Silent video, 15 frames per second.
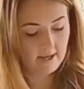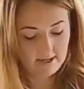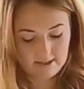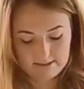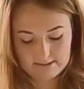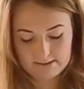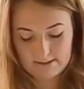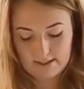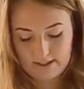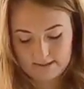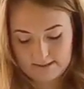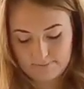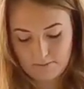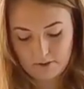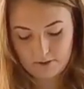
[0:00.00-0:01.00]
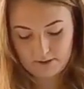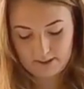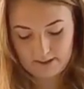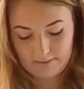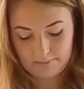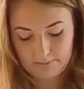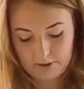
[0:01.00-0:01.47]
and get to
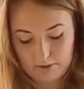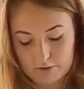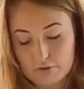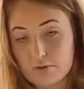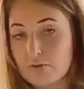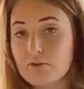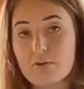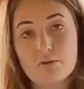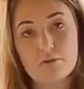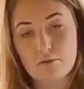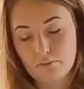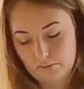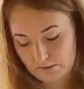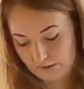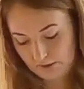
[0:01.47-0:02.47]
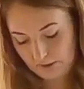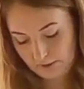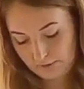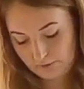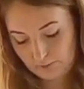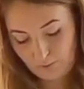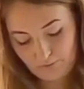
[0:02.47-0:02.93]
marking, because you do not want to
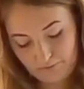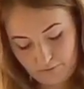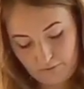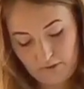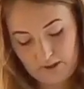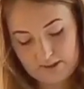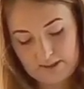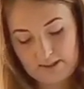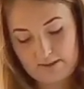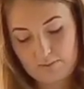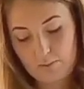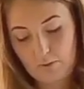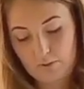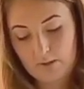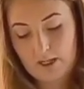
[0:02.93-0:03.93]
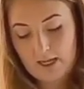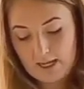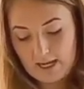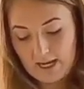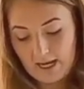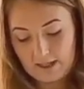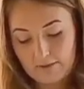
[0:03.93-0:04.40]
lose what variety is what.
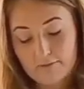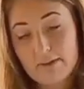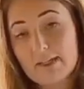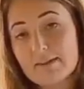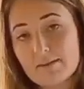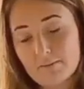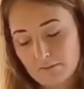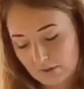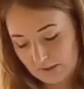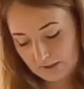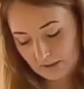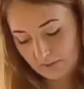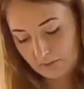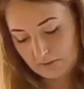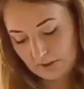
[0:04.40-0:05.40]
And the reason why you don't